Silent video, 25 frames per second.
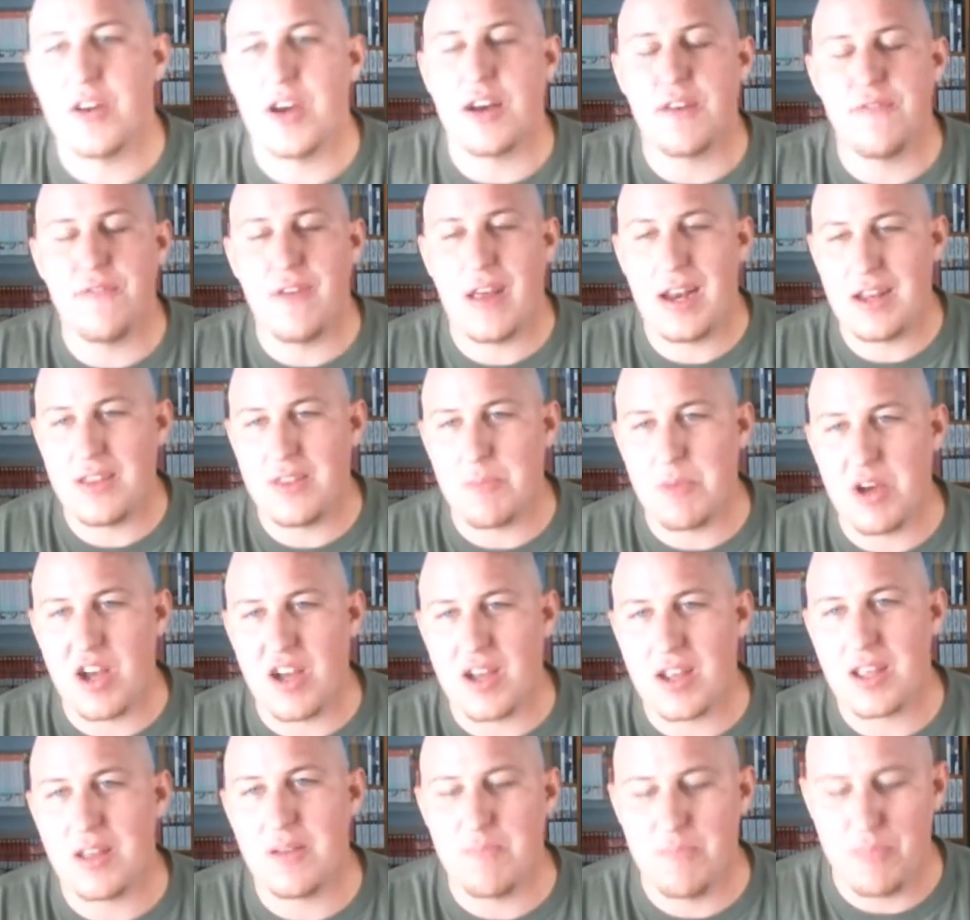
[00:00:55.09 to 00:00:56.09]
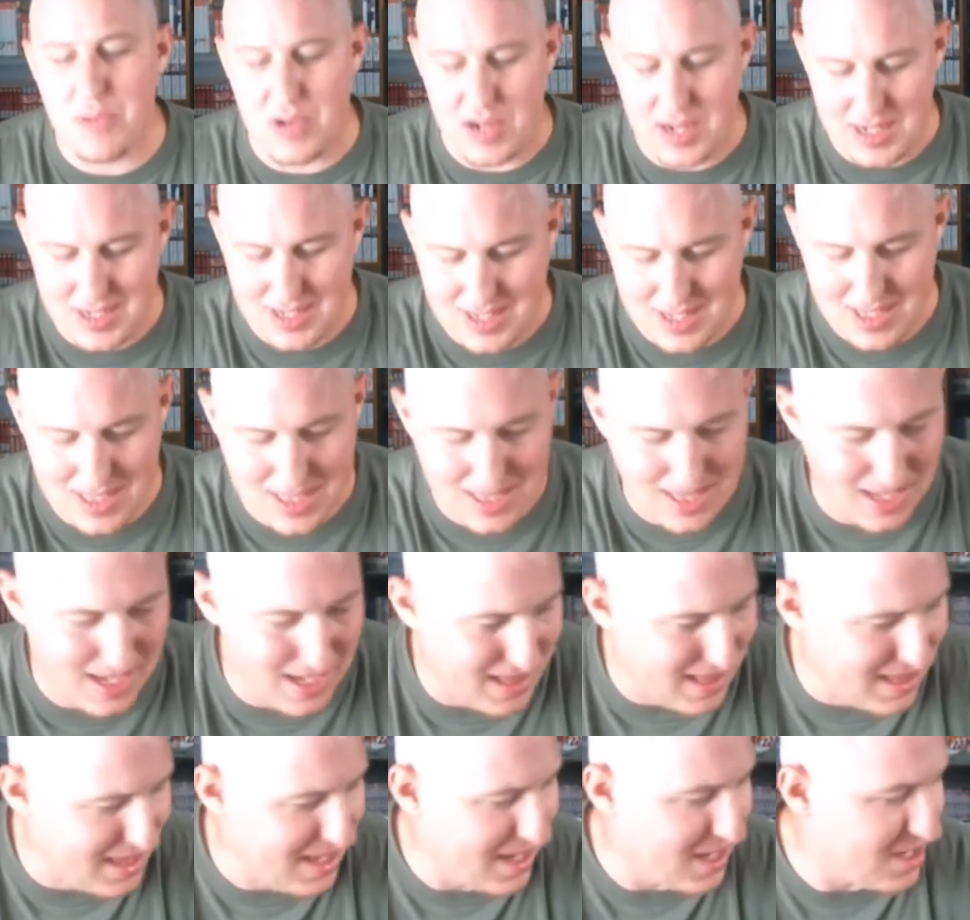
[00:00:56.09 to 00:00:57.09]
you're not a fan of the manga, but
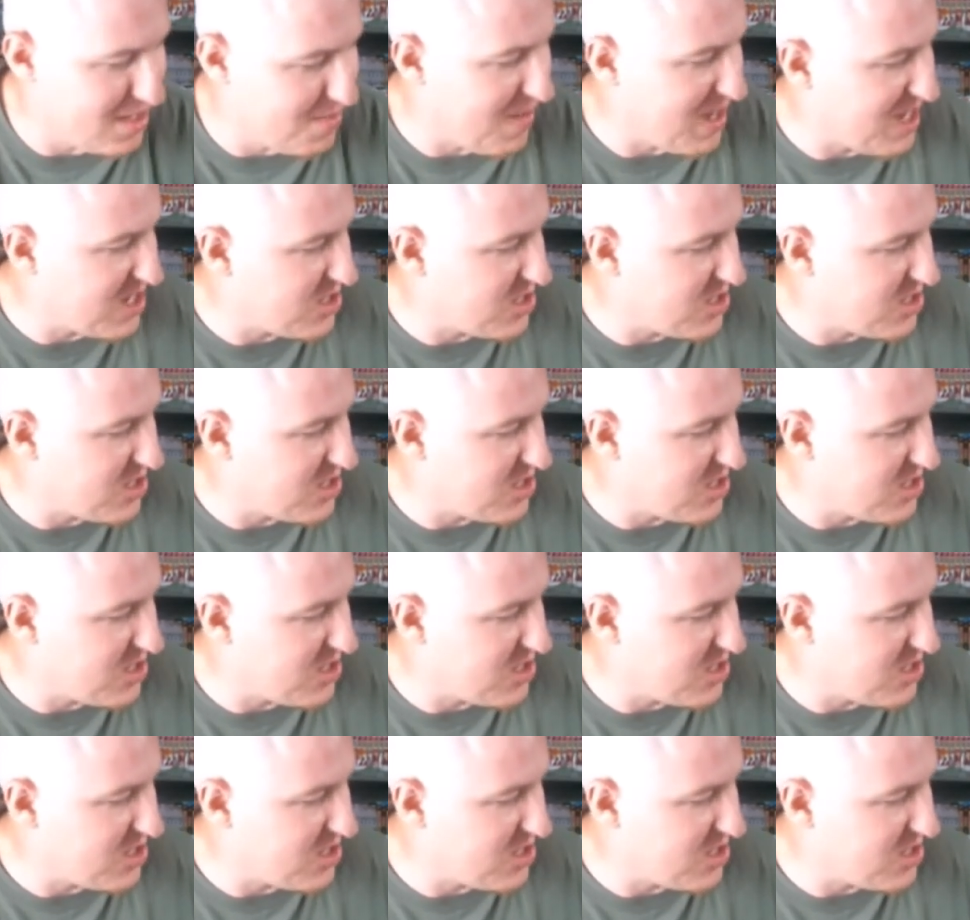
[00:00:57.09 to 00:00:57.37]
at least